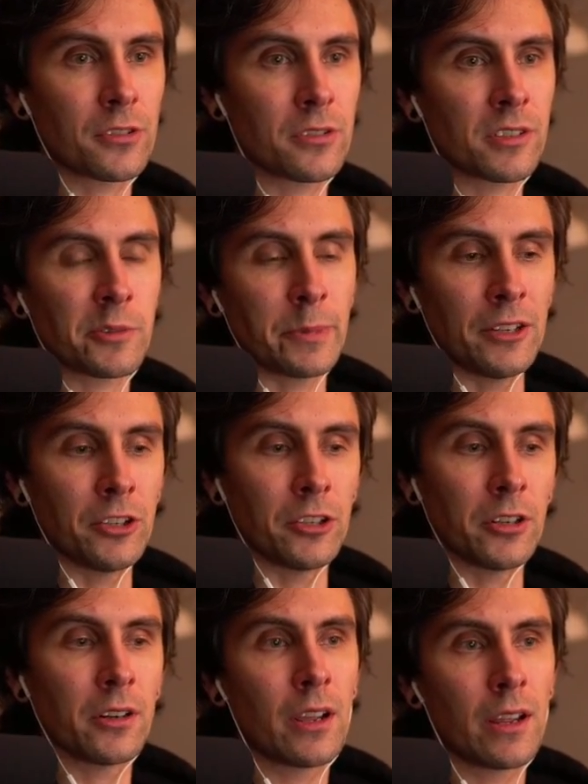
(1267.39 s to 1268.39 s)

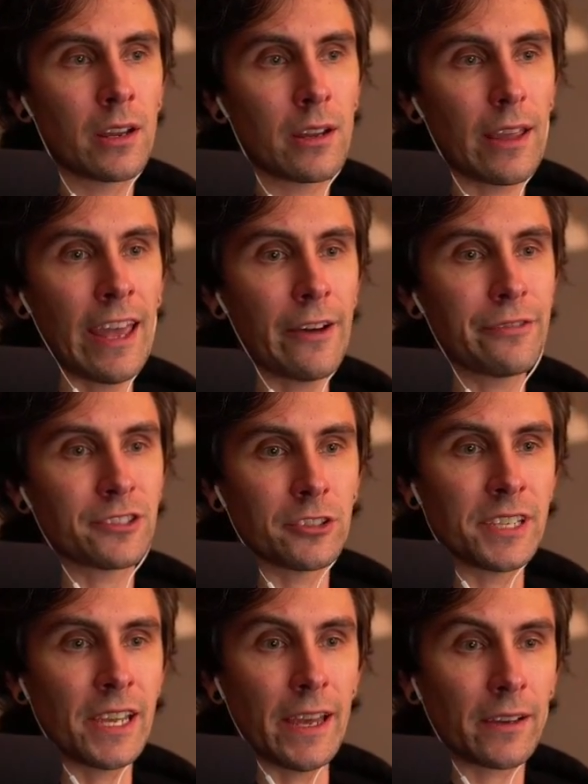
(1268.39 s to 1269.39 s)
spender after
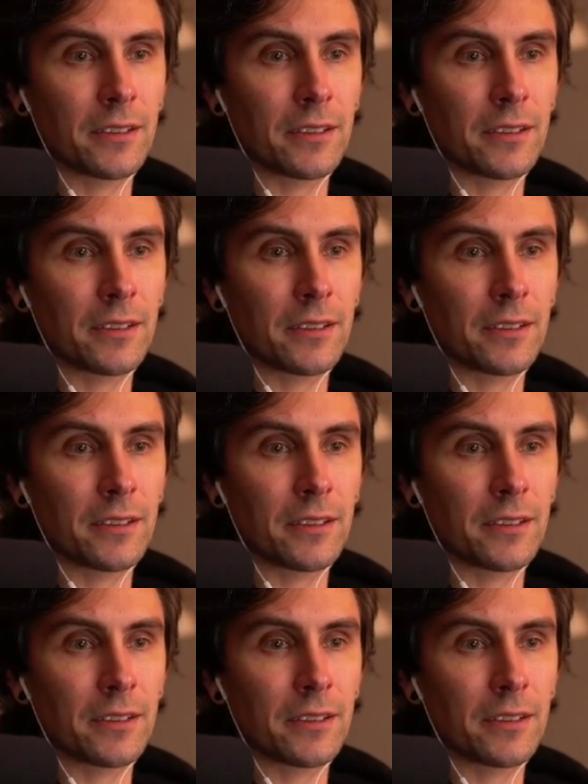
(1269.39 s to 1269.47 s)
tech.